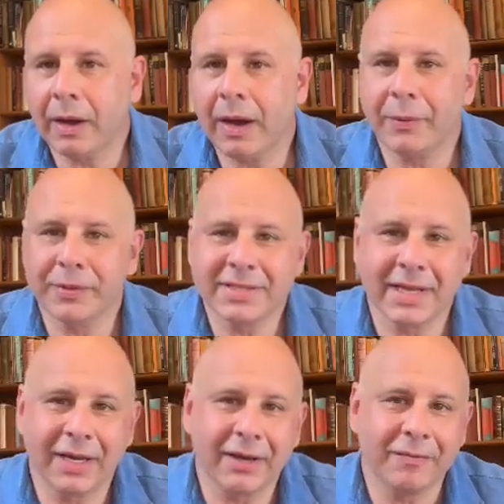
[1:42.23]
I always
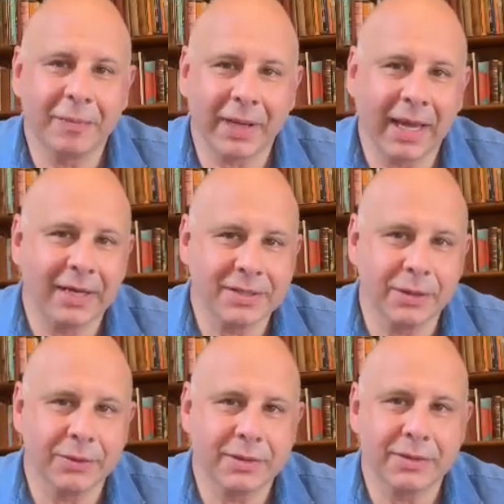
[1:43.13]
think of
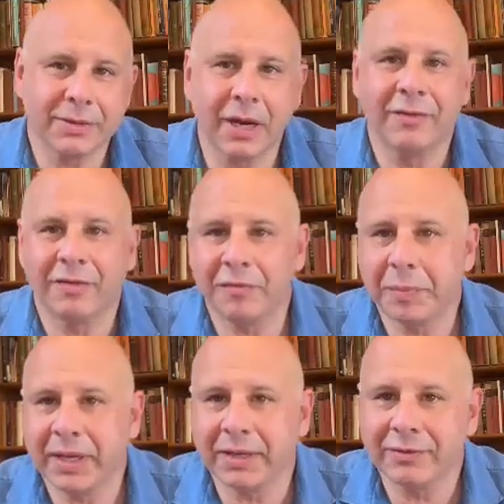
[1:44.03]
Picasso's Dove of
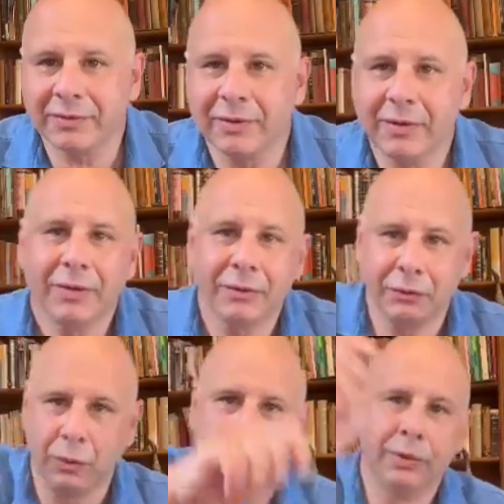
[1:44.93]
Peace,
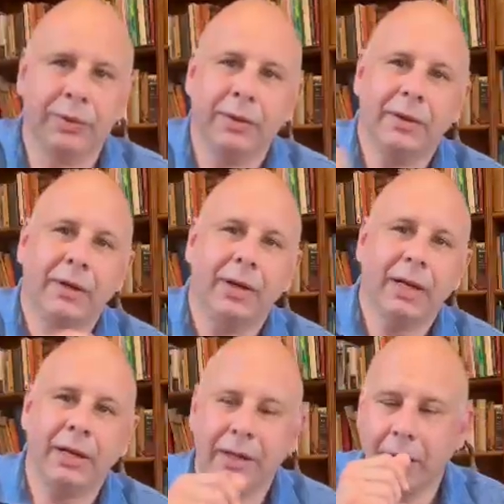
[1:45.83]
drawn
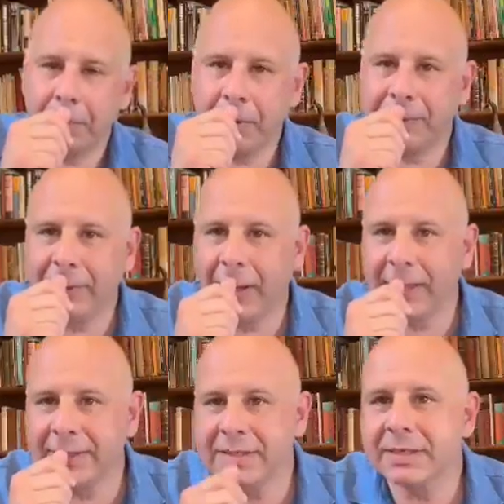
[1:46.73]
in a couple of
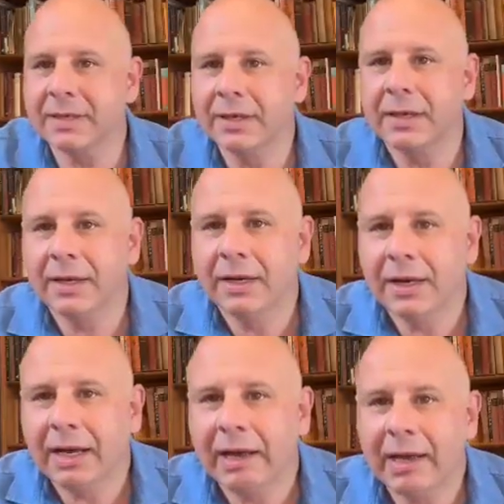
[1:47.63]
lines
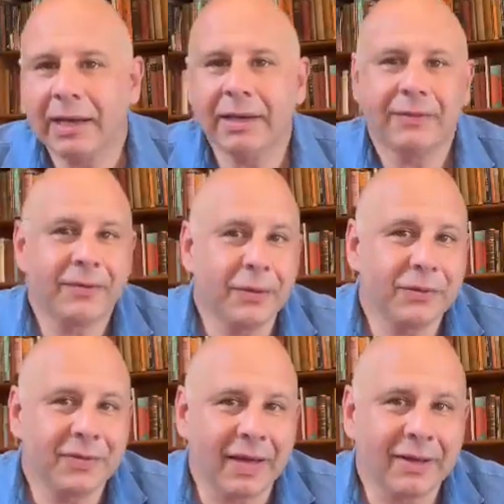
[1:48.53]
in a few
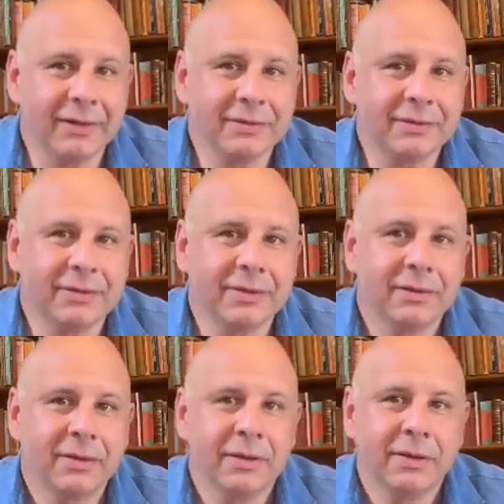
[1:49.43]
seconds.
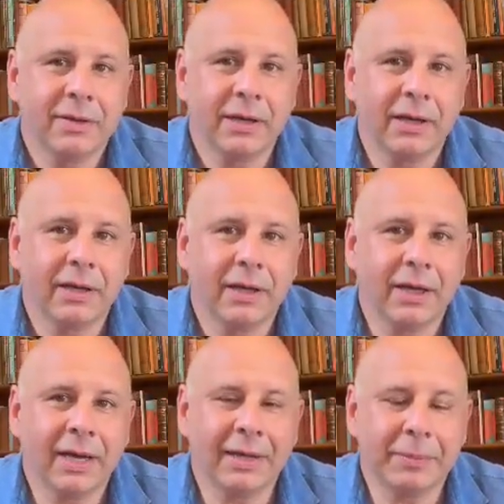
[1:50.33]

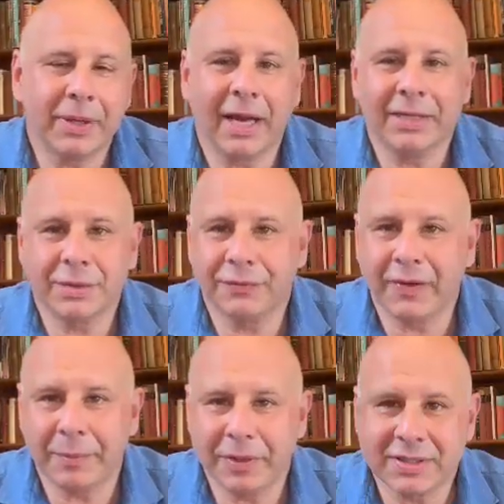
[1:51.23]
And Picasso
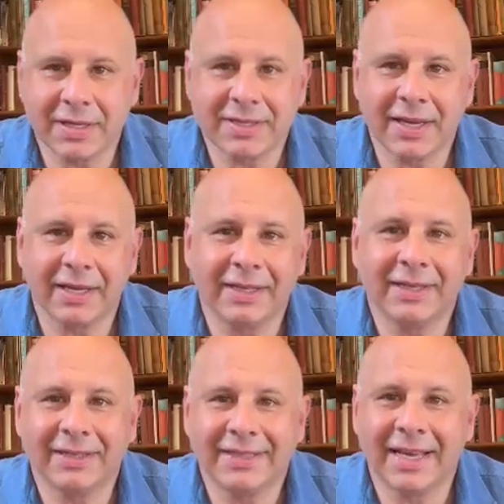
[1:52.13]
famously said it
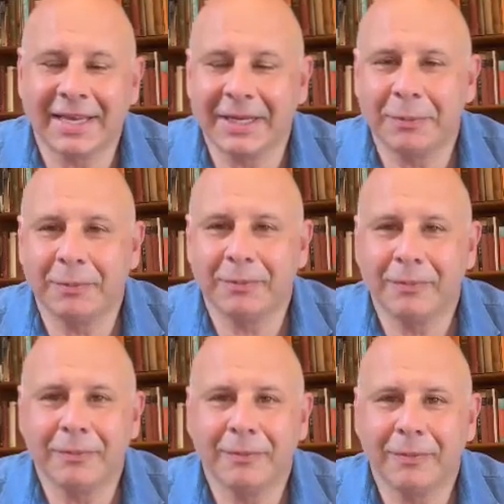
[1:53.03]
had taken him,
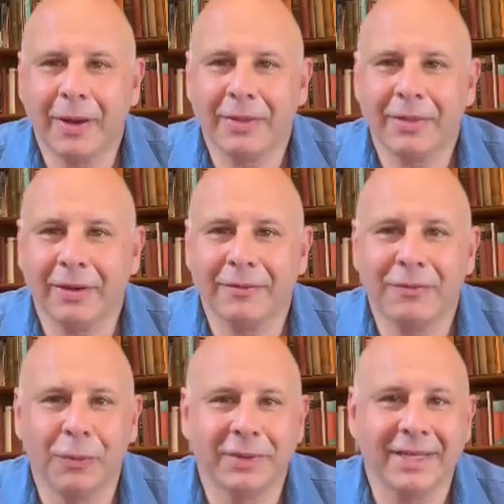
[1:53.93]
I think,
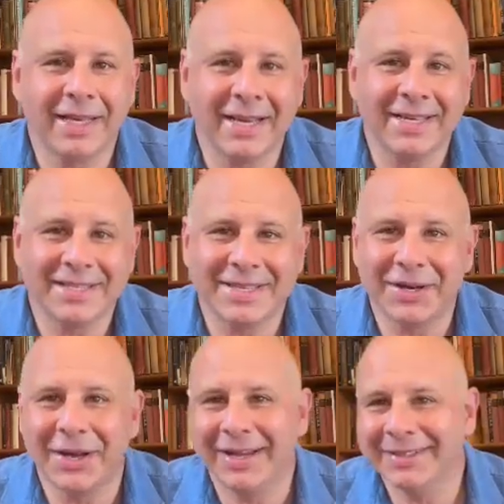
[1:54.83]
40 years to
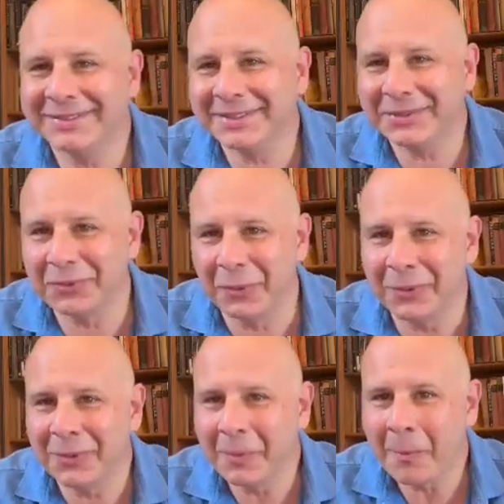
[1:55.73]
learn to
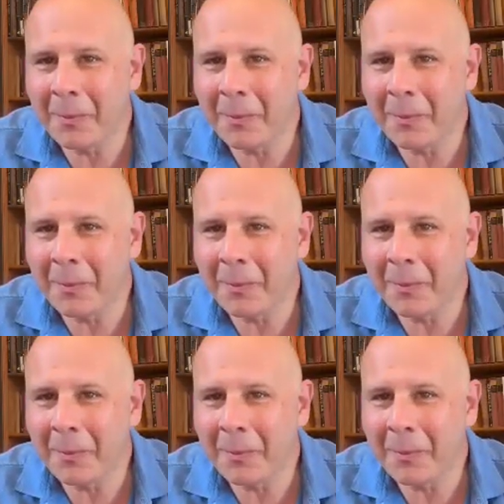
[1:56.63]
draw.